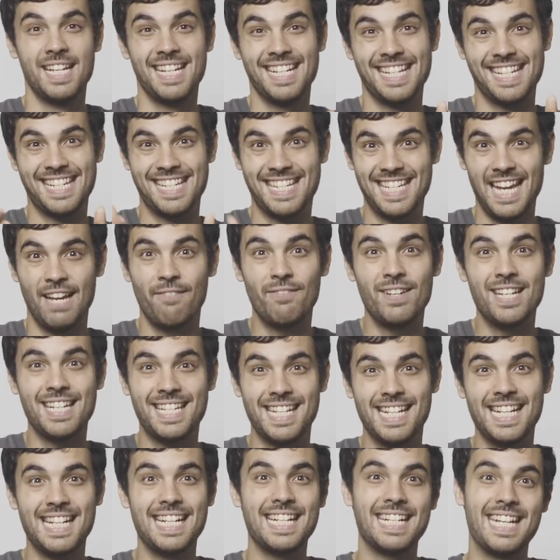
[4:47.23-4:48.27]

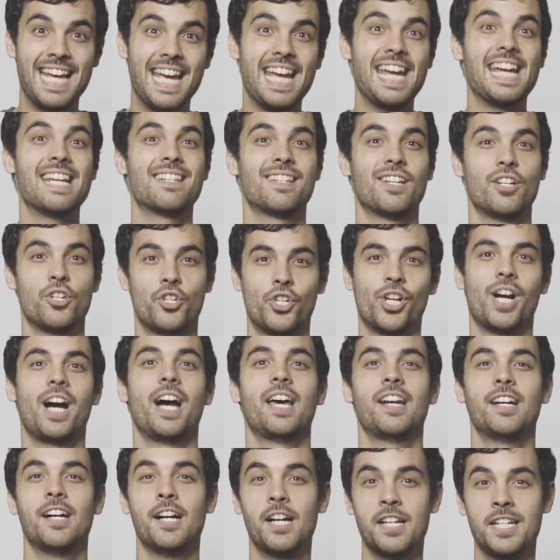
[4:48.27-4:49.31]
17 days in
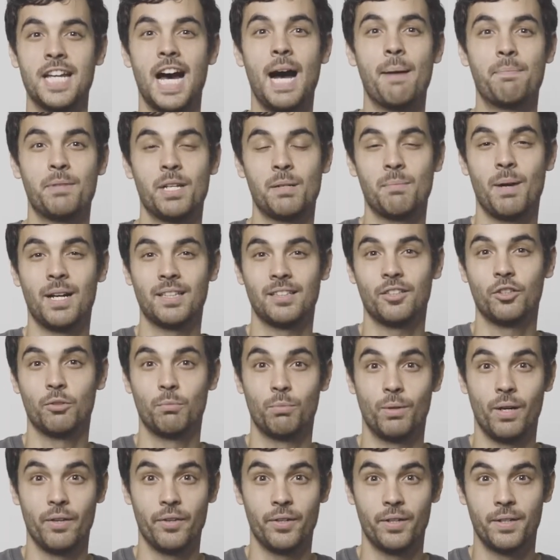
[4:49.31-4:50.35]
China adopting my little
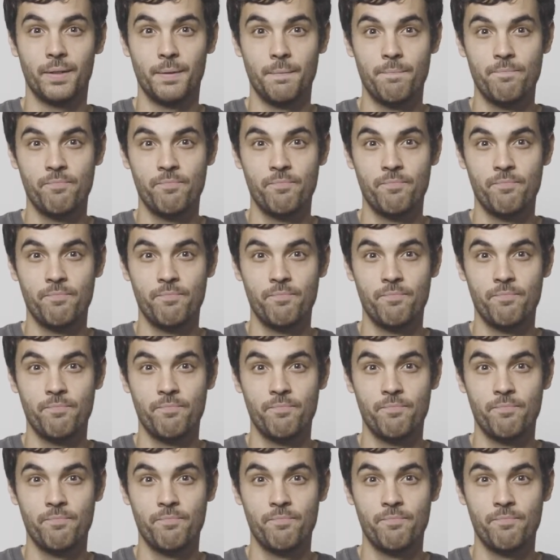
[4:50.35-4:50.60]
brother.